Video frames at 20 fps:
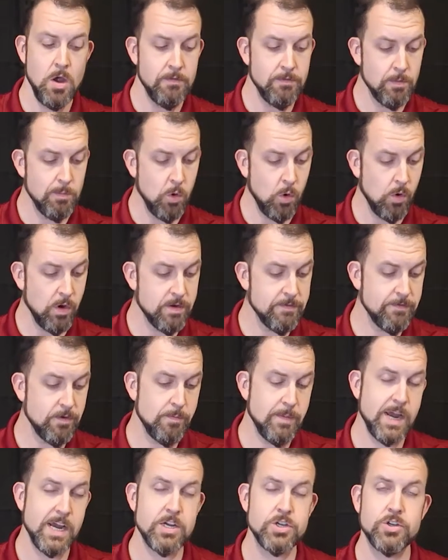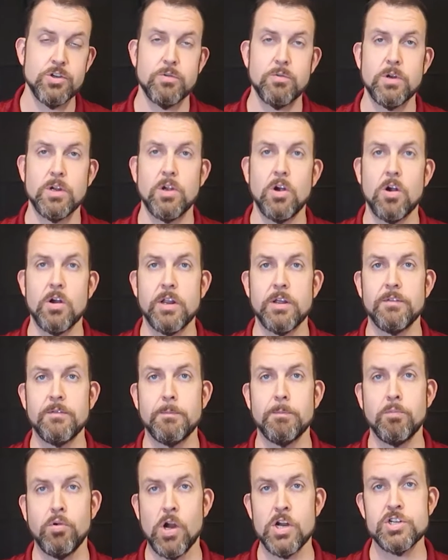For more information
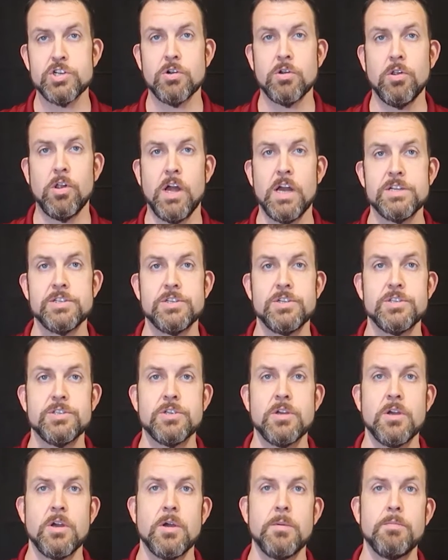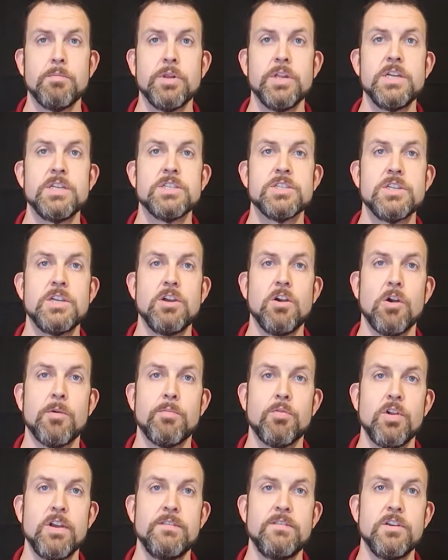regarding pressure classes, please see our
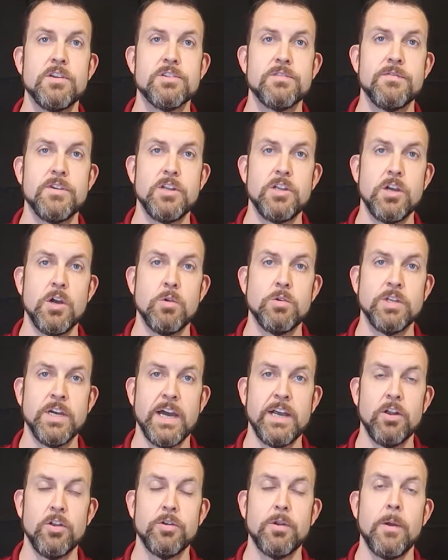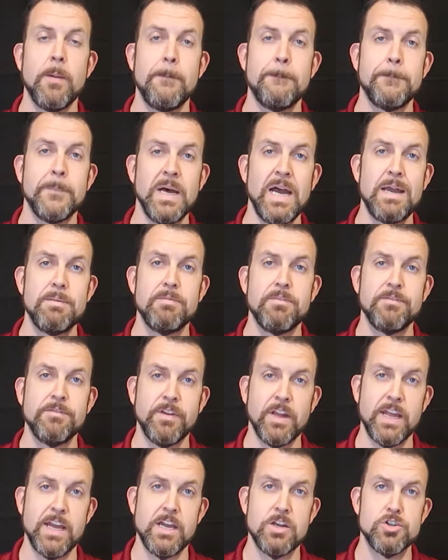previous video titled Pipe
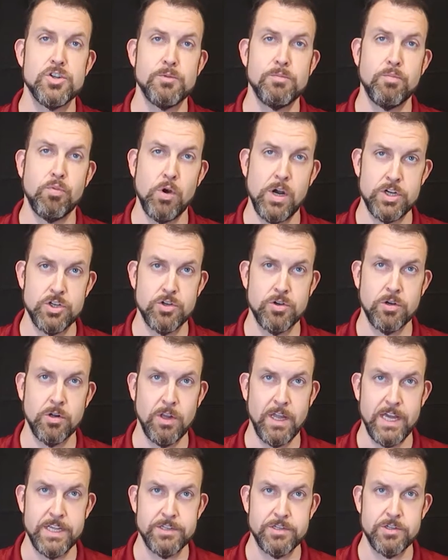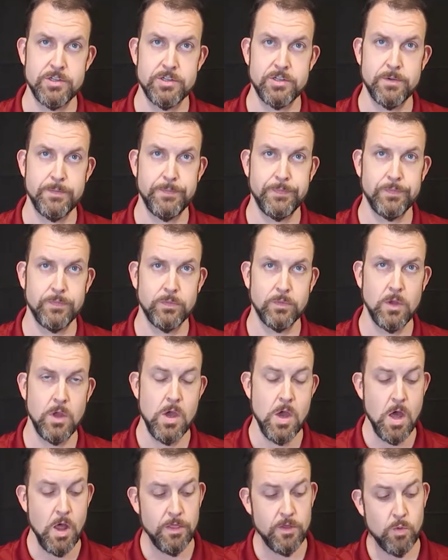Flange Pressure Classes.
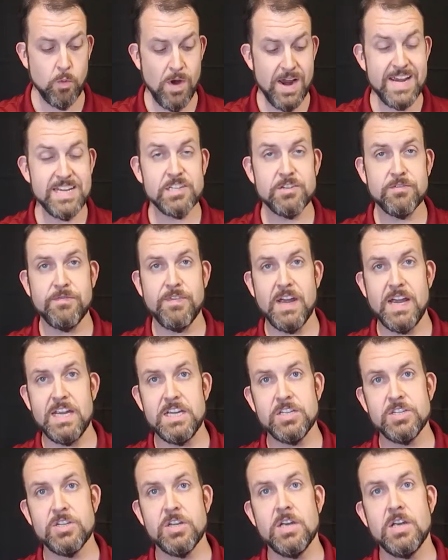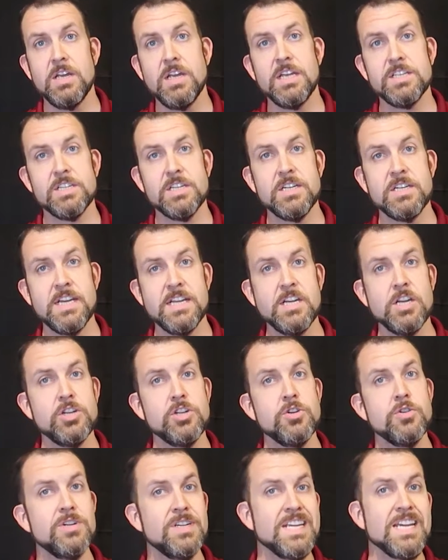The raised face is
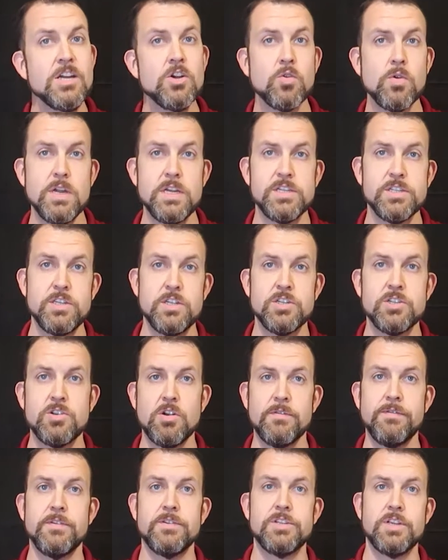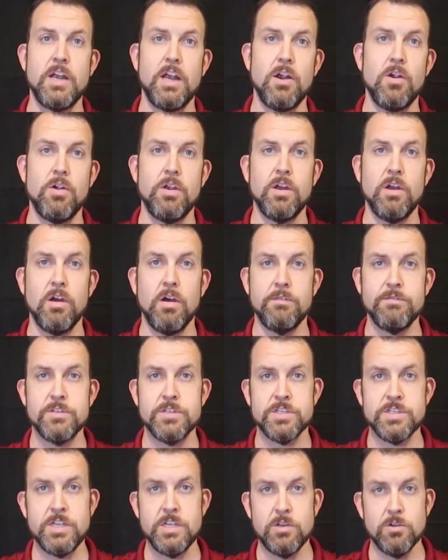intended to decrease the surface area of
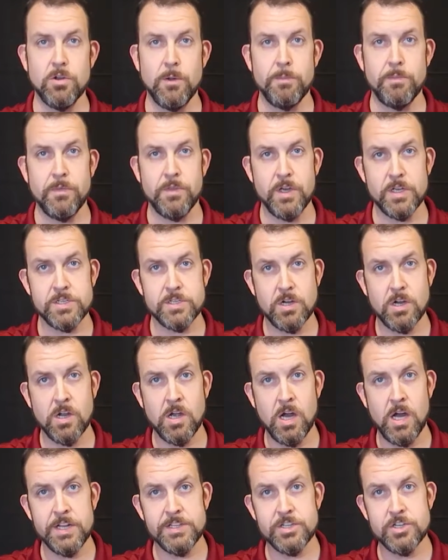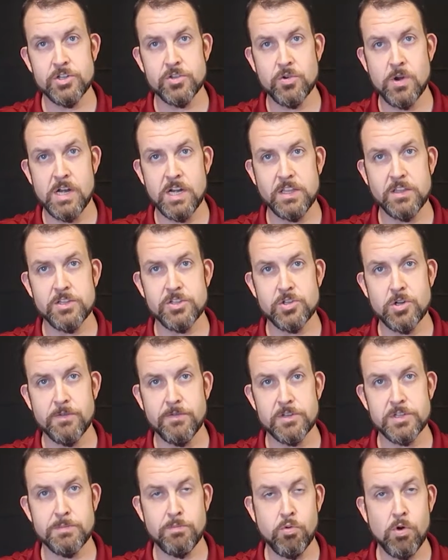the seal, thus concentrating the
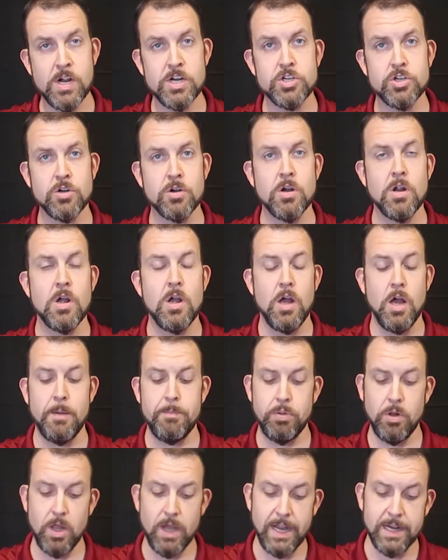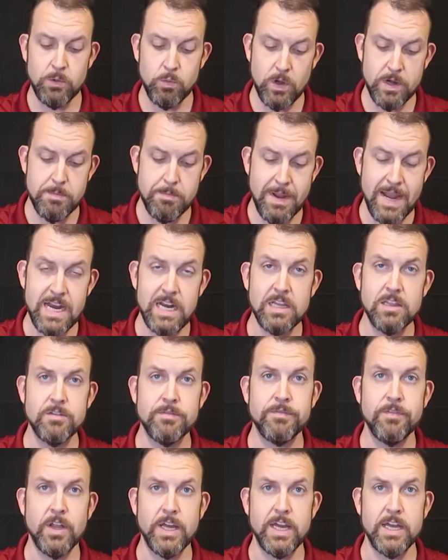surface pressure applied when mating
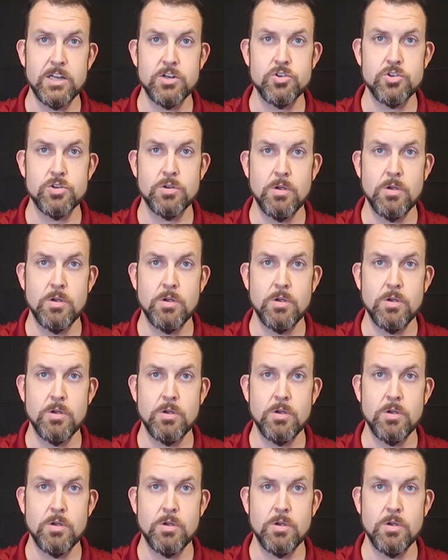the flange.